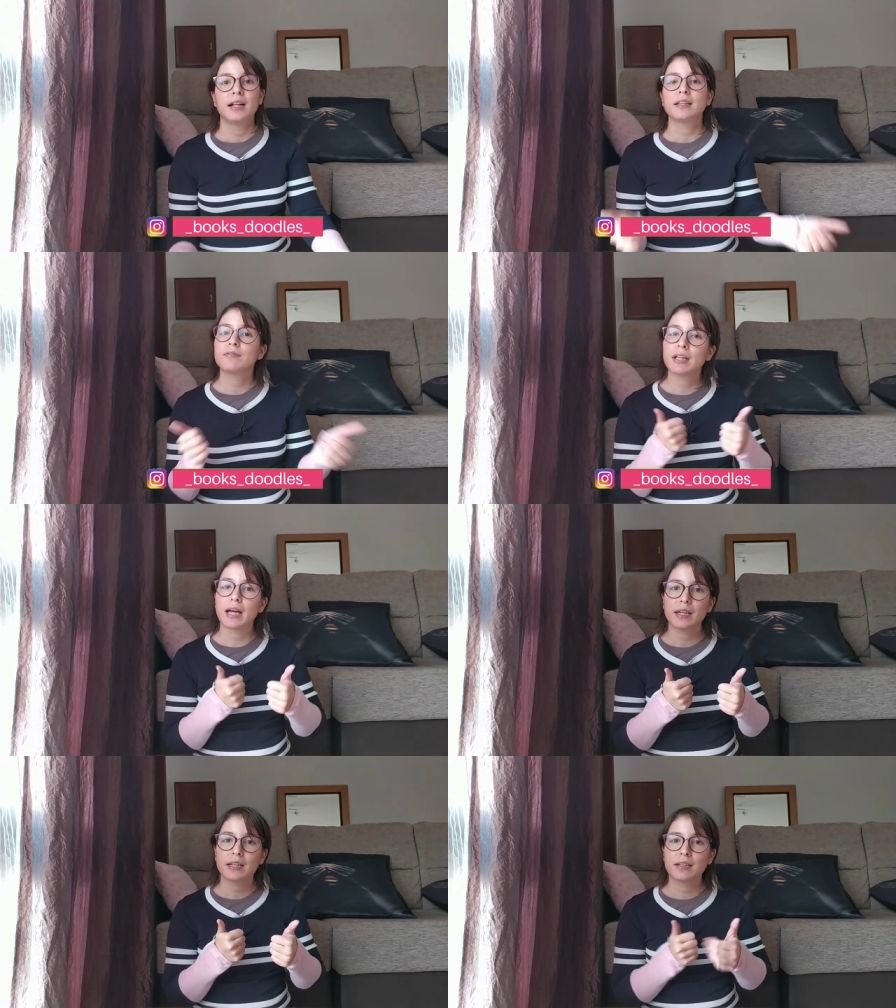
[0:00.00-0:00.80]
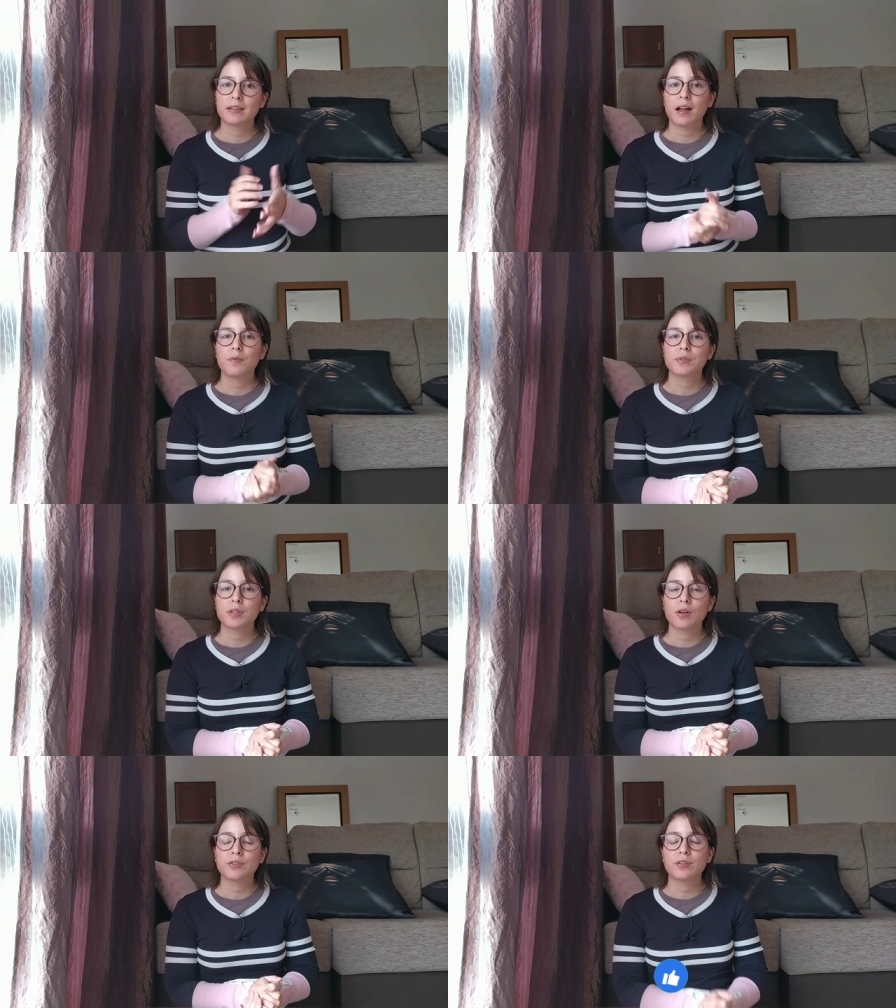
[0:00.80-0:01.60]
Leave a like, it helps a
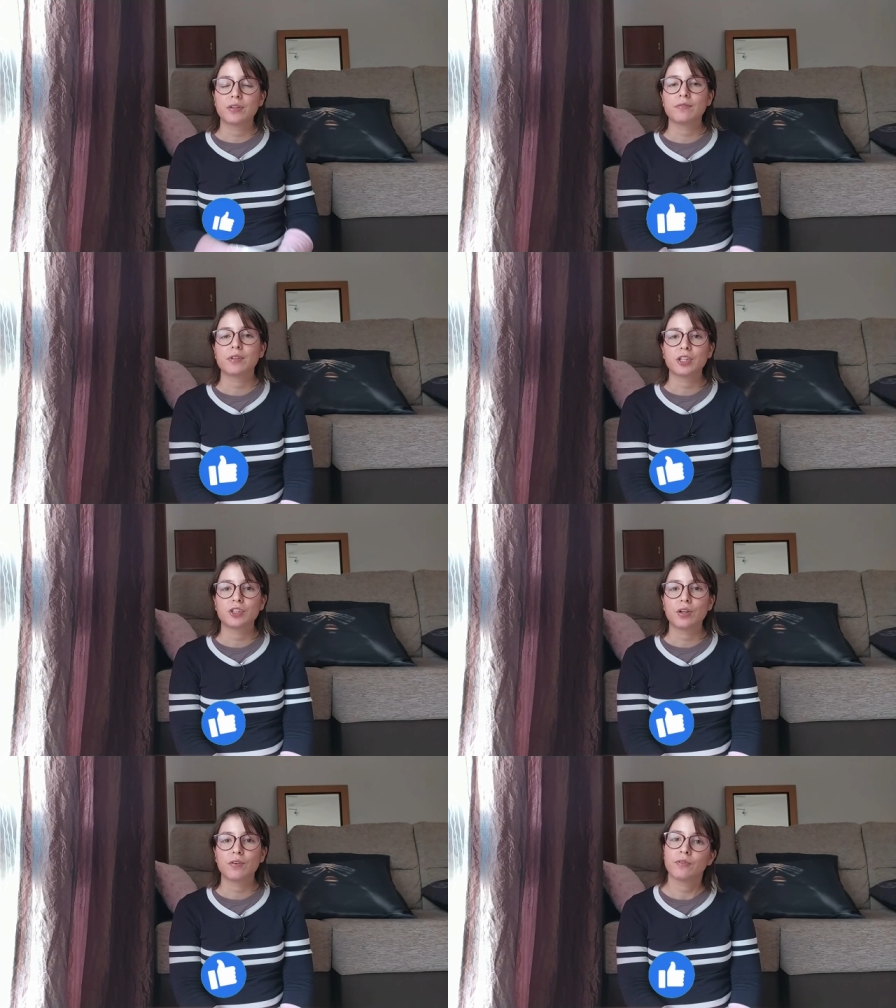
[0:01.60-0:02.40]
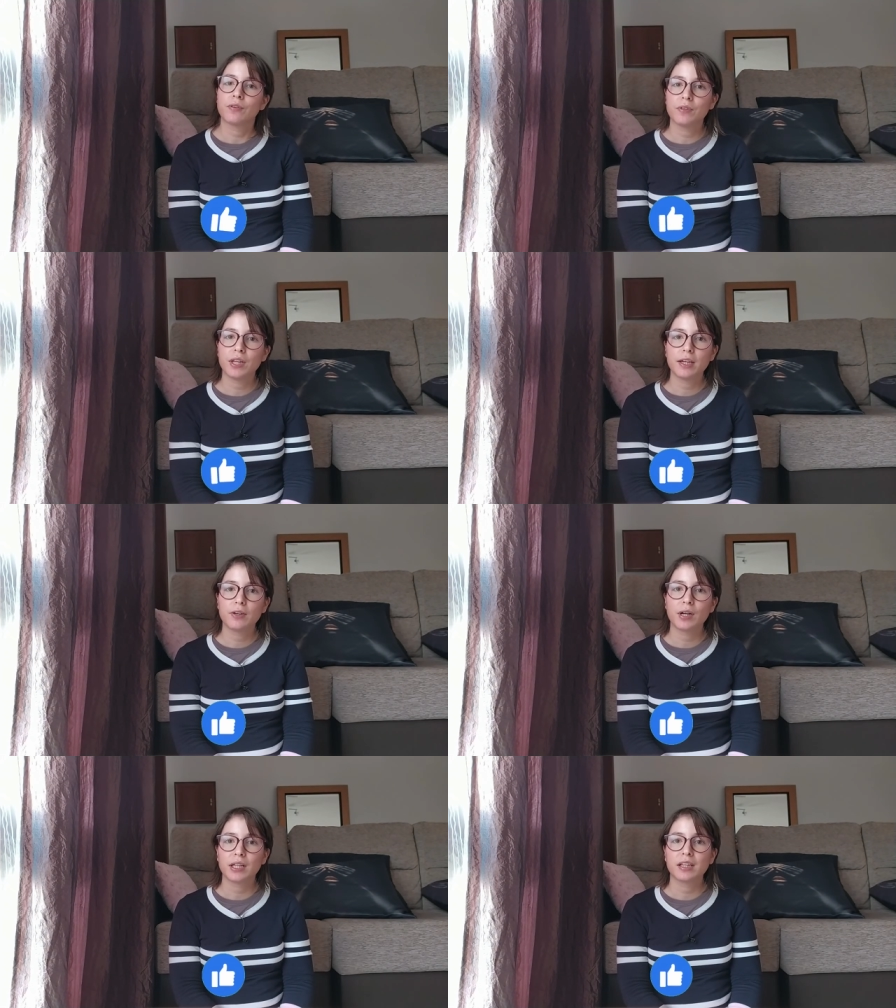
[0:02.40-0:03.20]
lot the divulgation of the
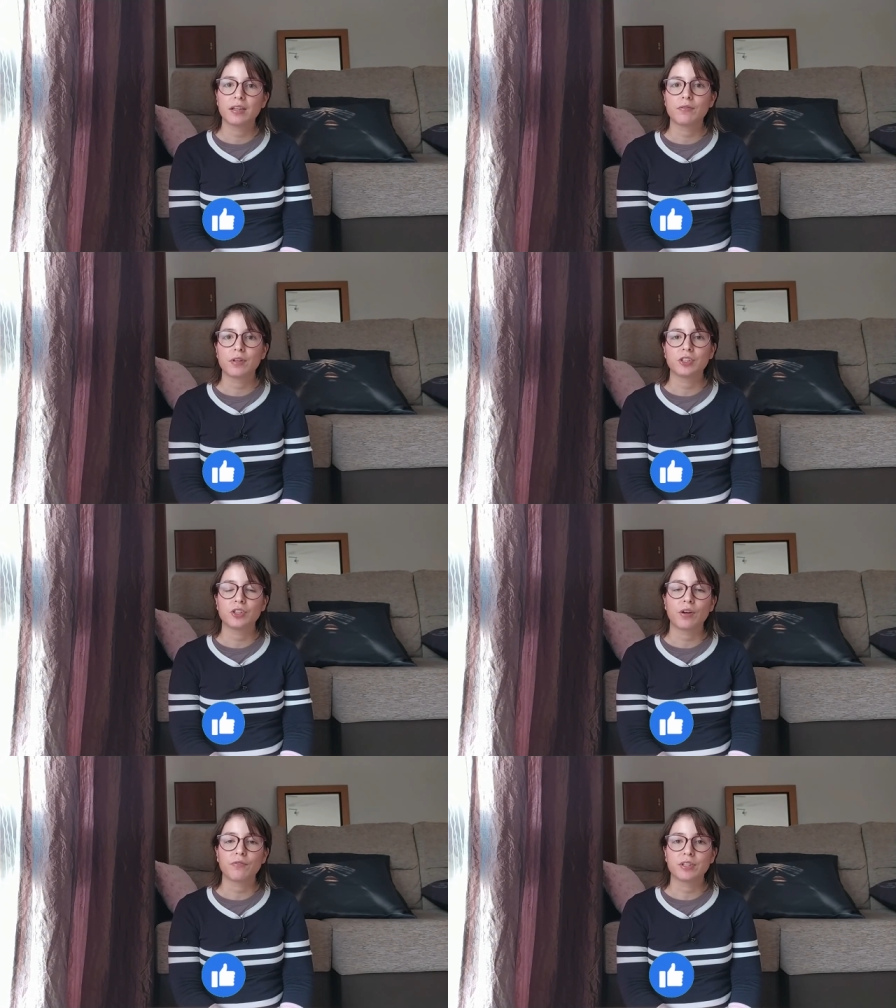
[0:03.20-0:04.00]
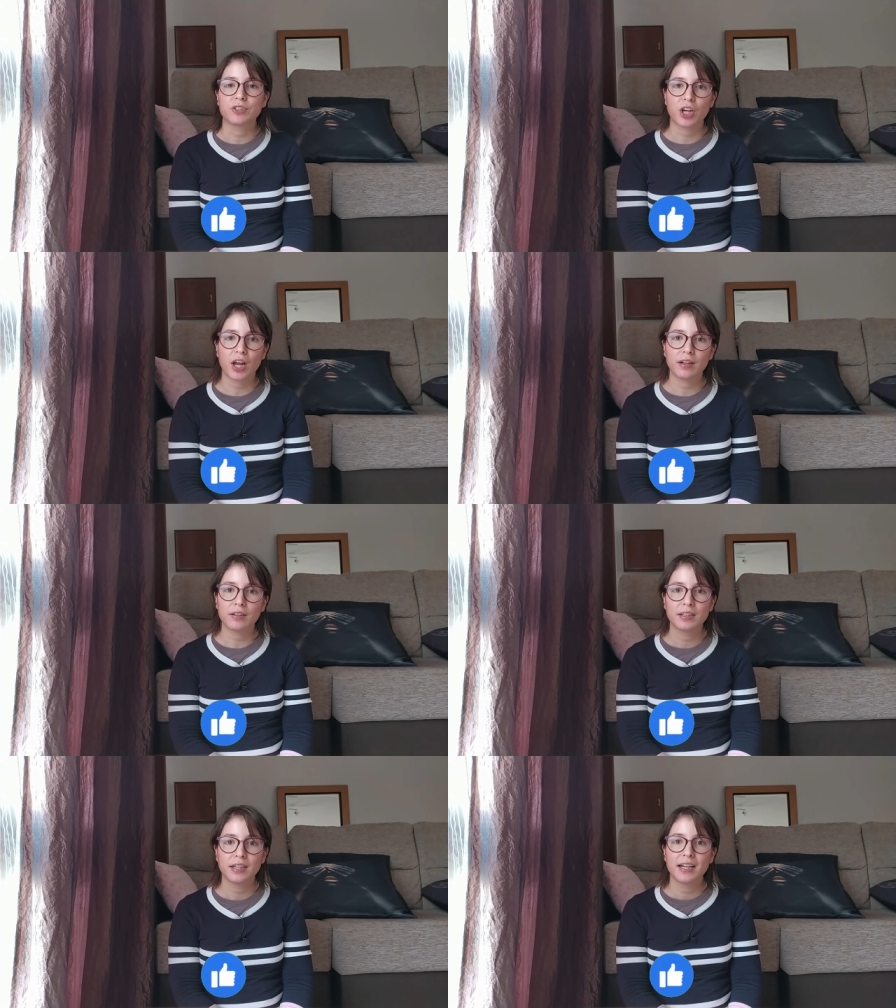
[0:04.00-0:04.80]
video and the divulgation of the
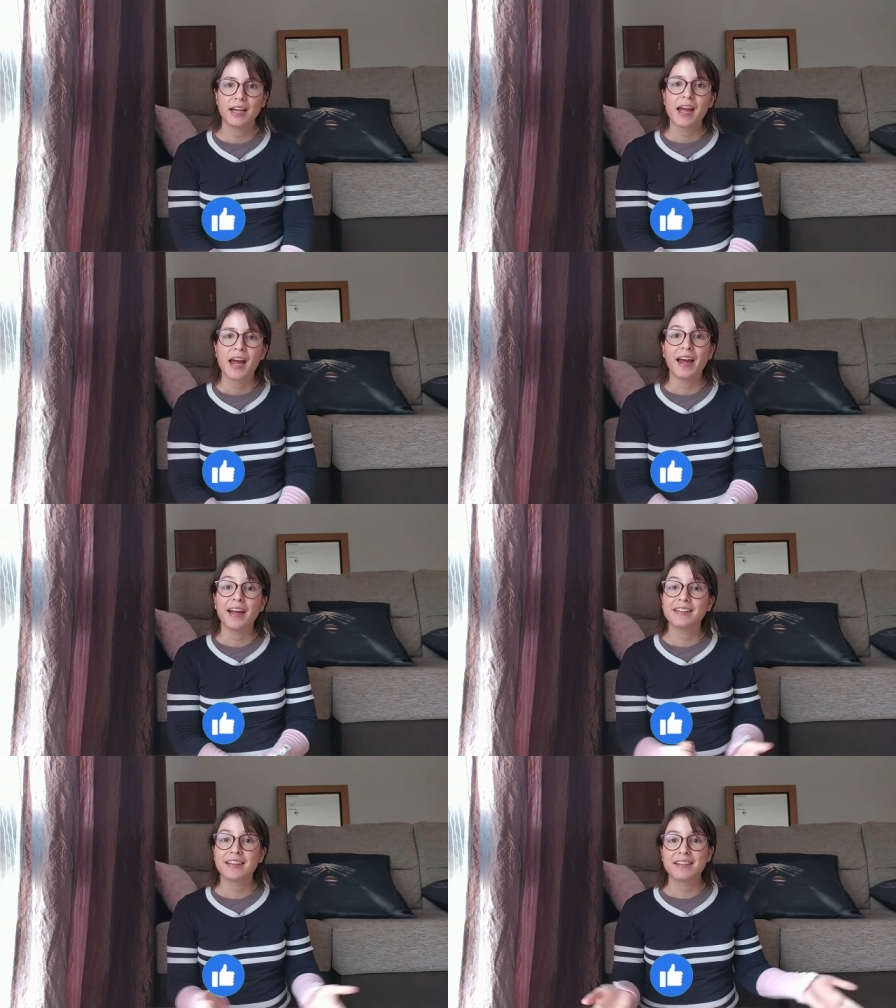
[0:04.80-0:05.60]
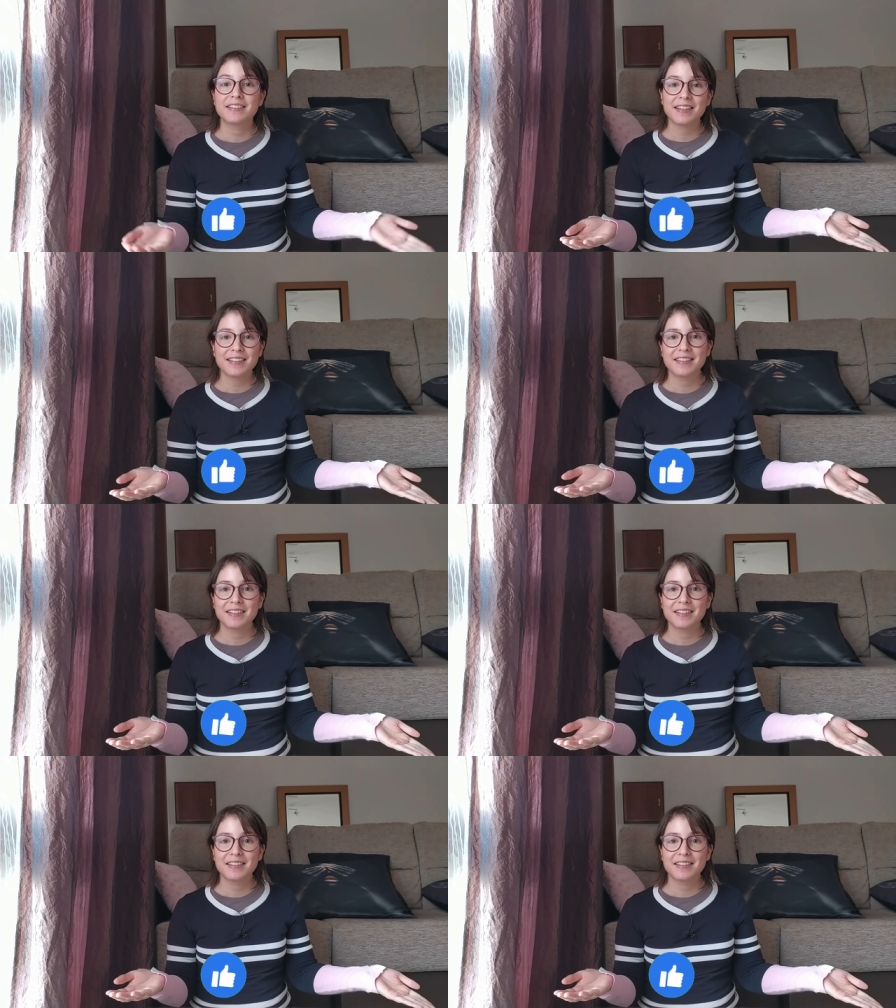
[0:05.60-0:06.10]
channel. And that's it.